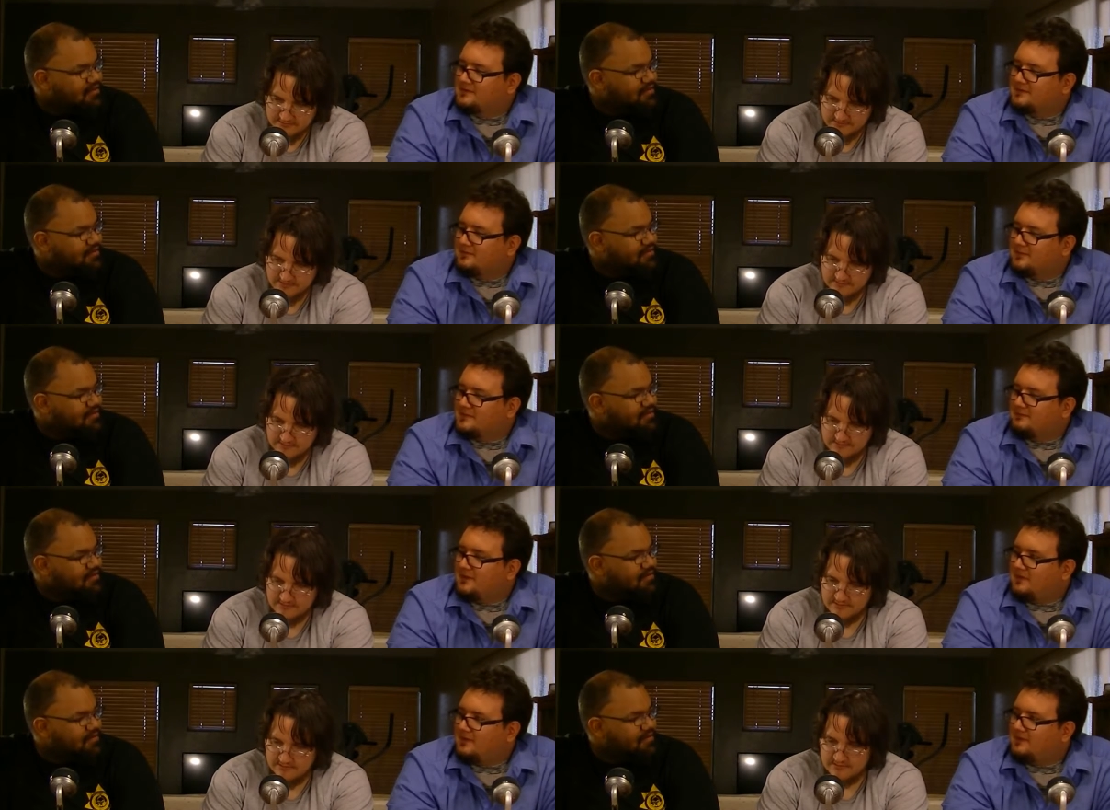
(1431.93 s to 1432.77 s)
Speaker 1: so much
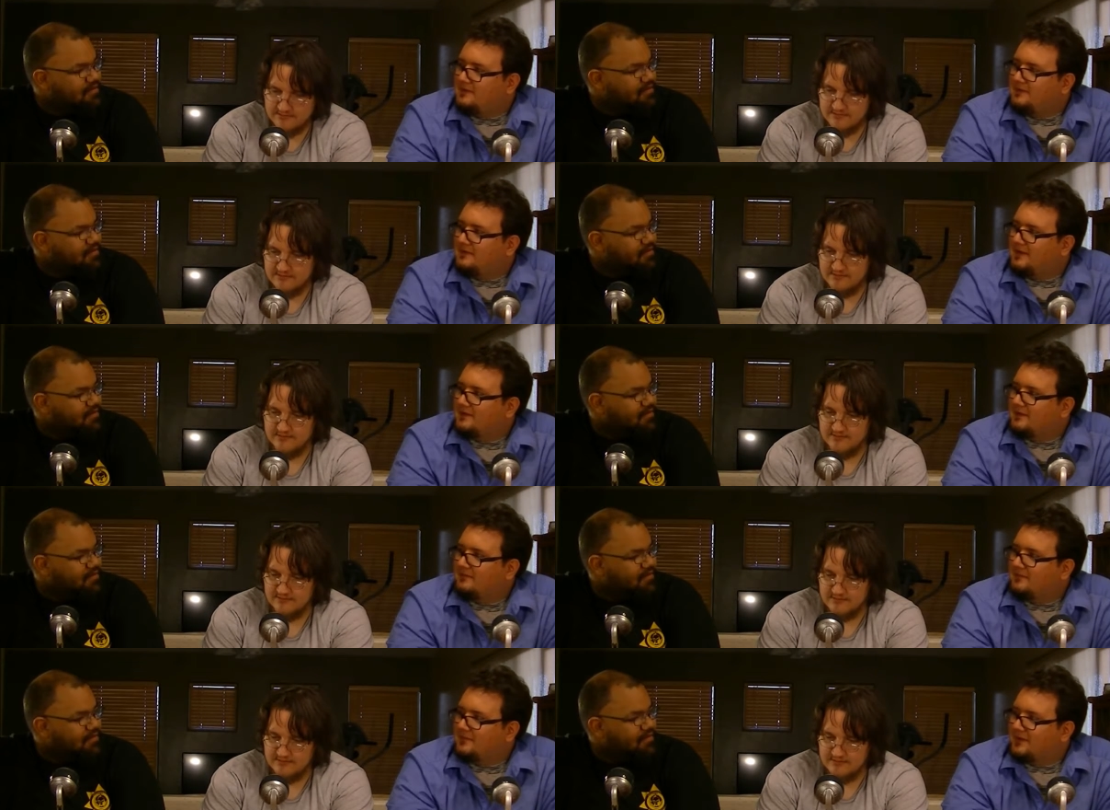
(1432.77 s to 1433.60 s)
meat that you can take
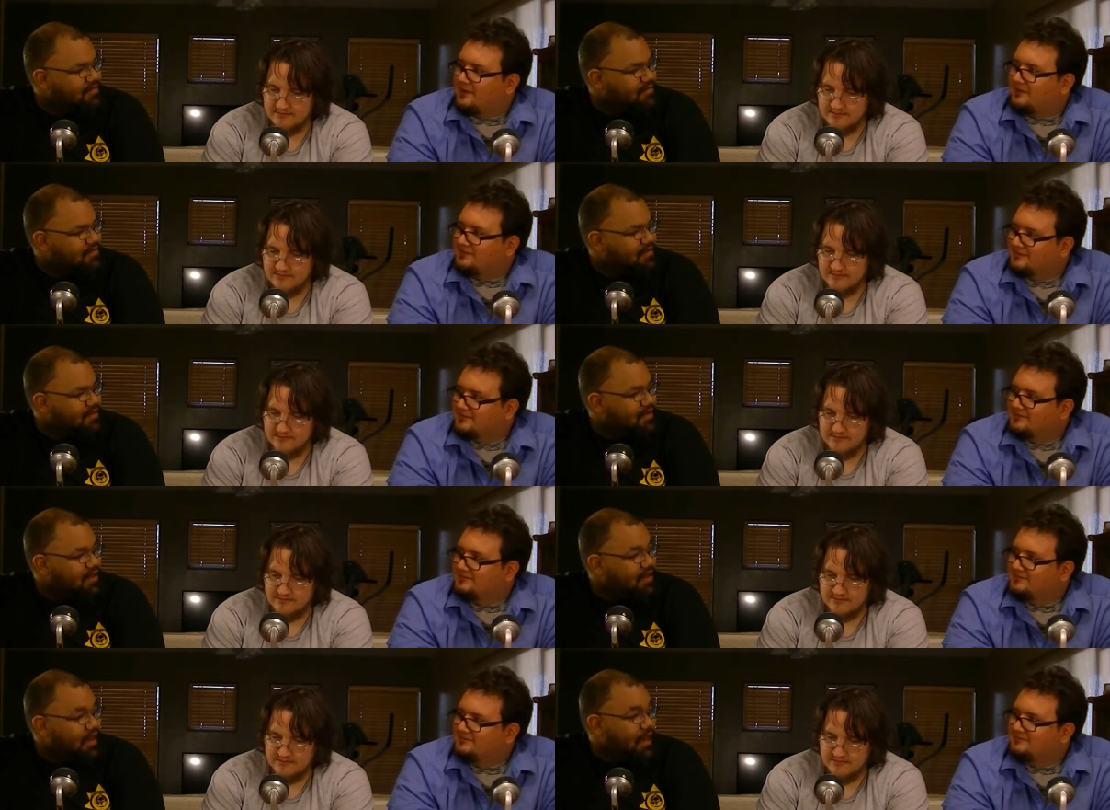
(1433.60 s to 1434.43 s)
off a man.
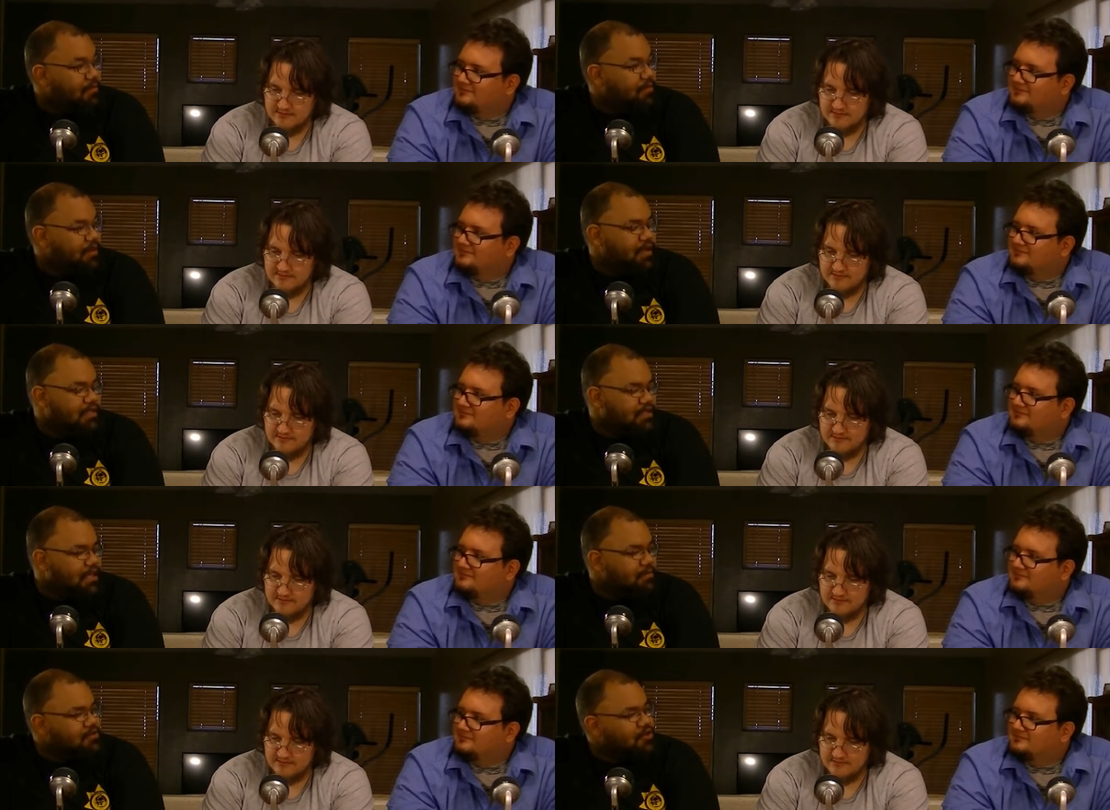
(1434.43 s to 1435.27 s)
Yeah, but it's
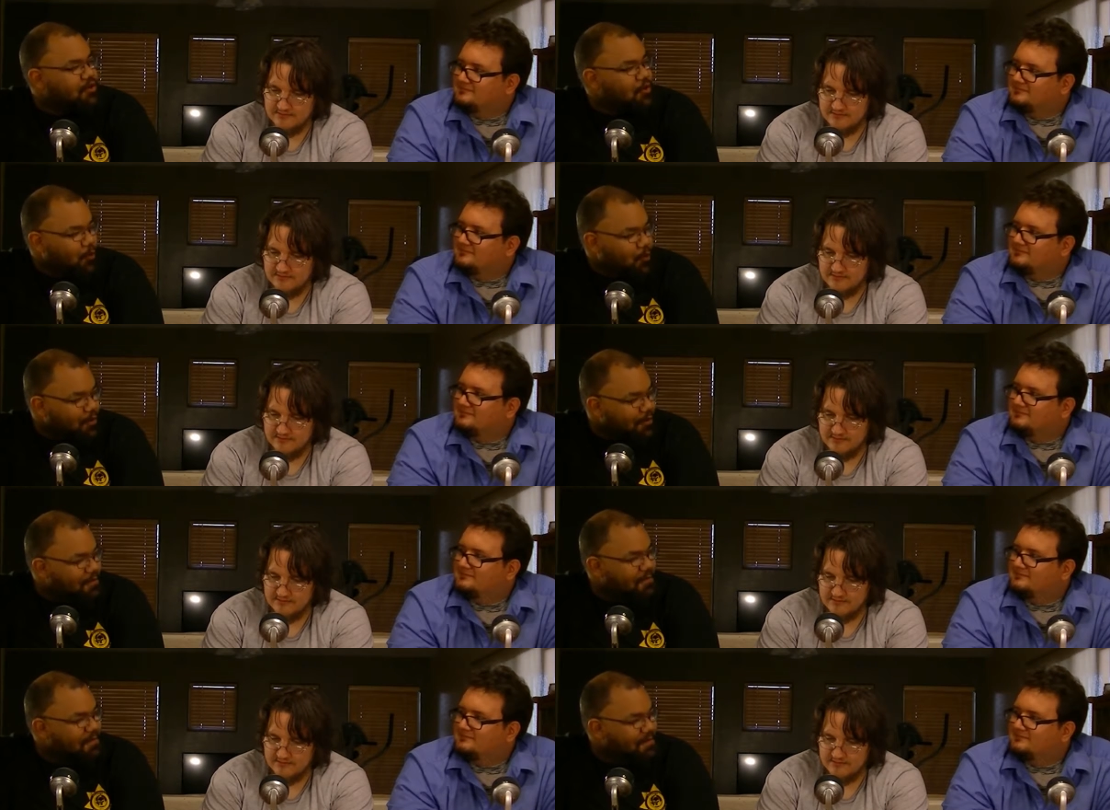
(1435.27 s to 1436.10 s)
Speaker 2: Kim Jong-un.
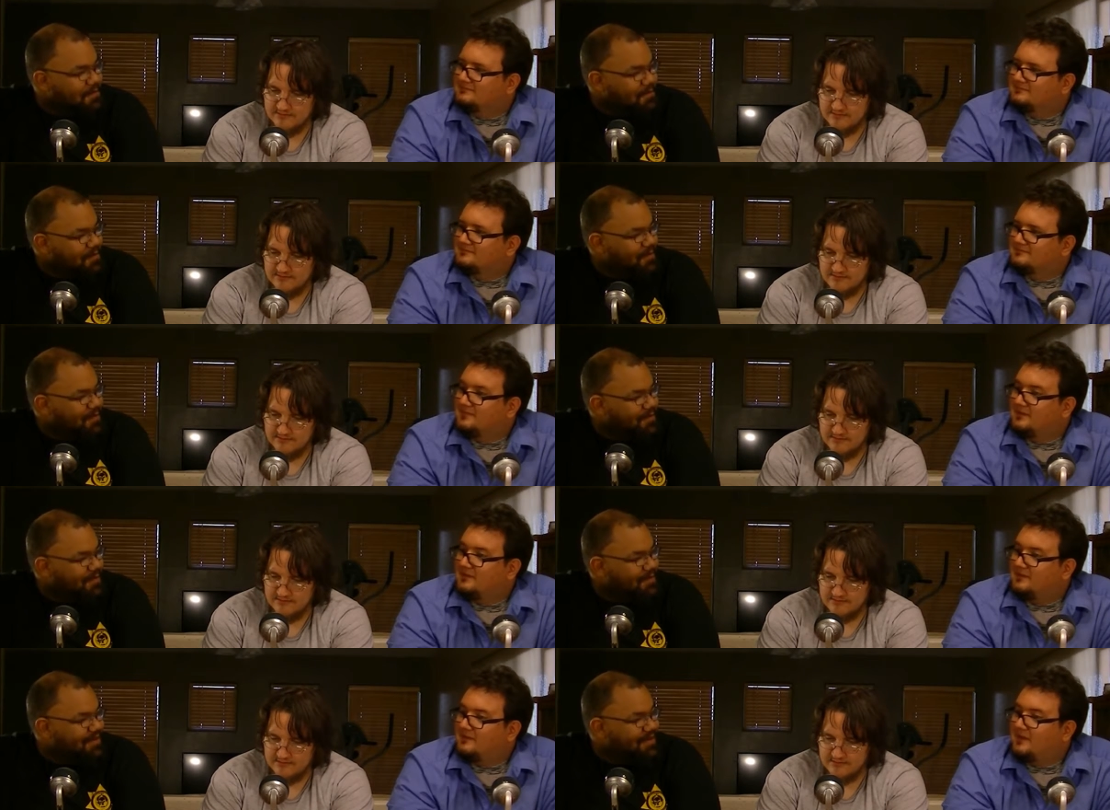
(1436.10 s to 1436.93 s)

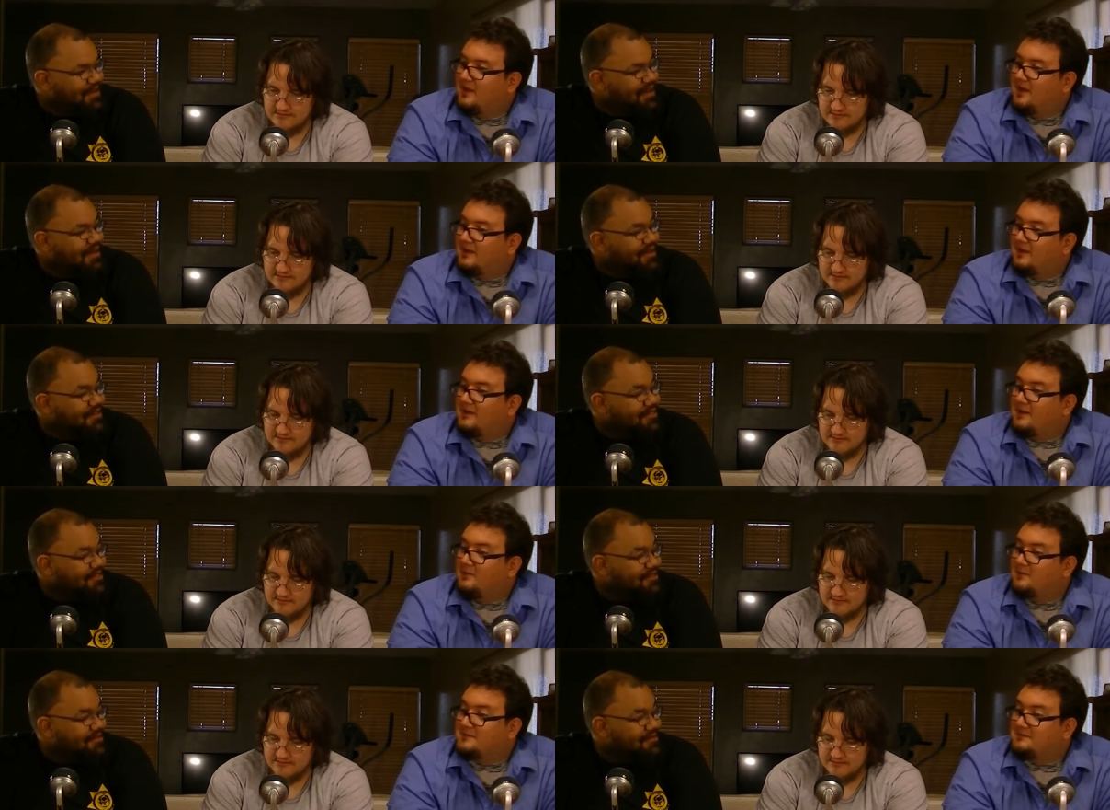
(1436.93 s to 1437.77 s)

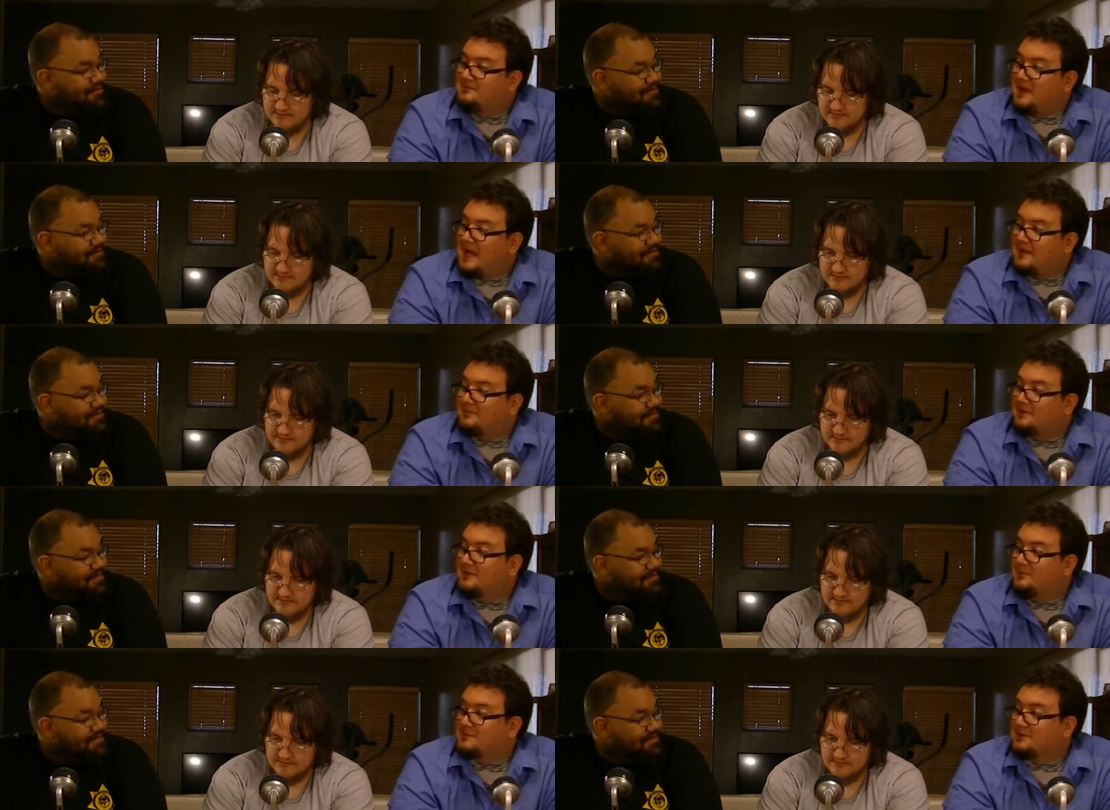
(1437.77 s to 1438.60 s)
Speaker 1: He was fat, but
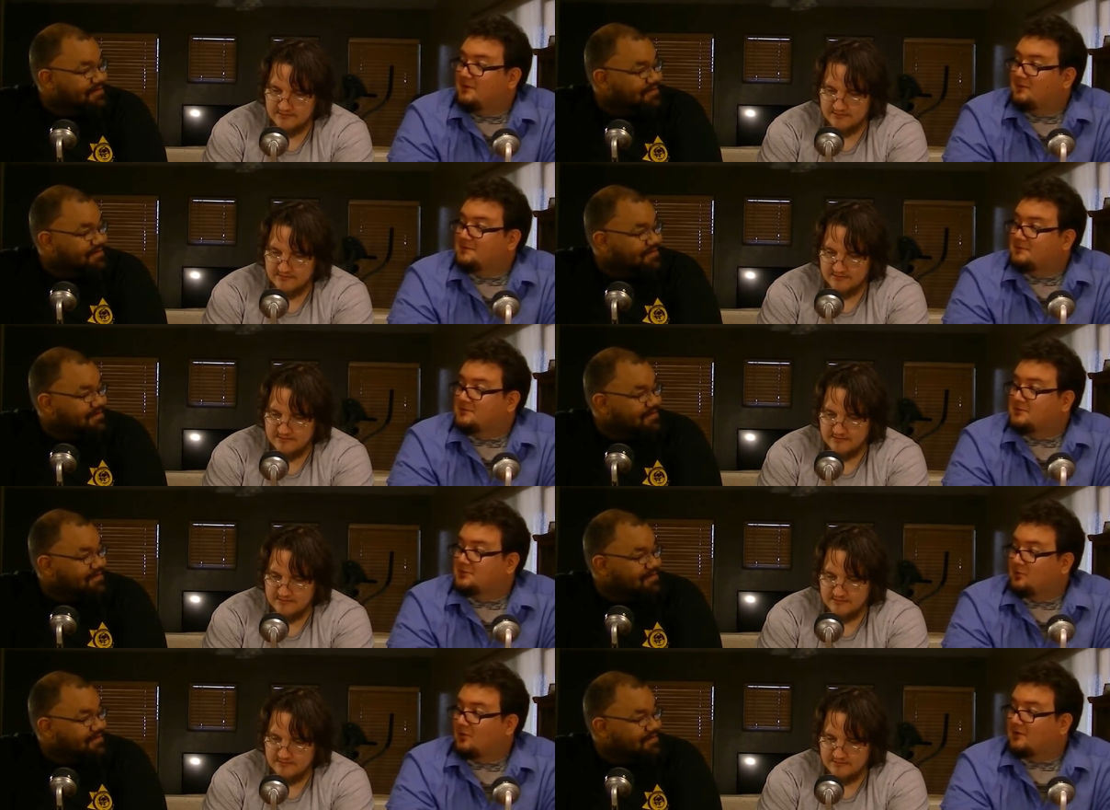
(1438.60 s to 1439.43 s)
he was also
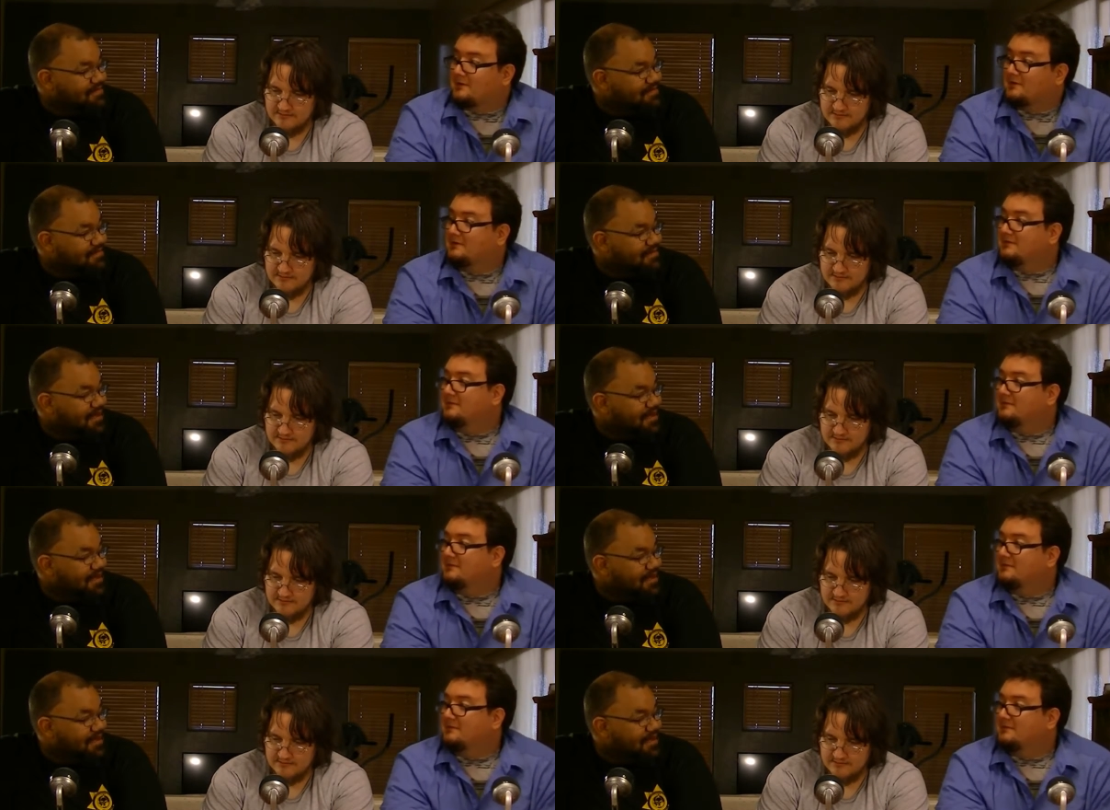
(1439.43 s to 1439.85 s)
short.